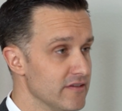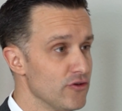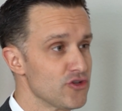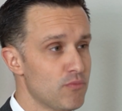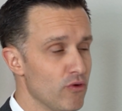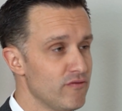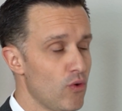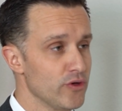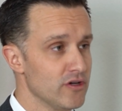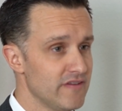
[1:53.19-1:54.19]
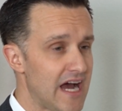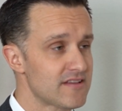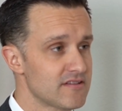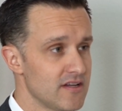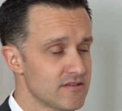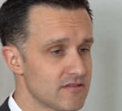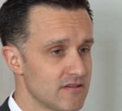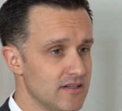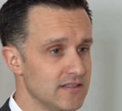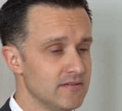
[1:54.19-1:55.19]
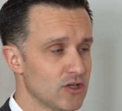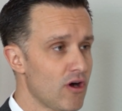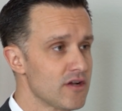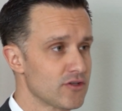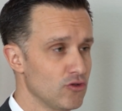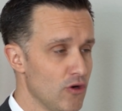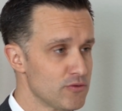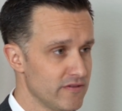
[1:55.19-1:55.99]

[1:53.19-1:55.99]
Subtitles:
diverse portfolio of assets across the globe.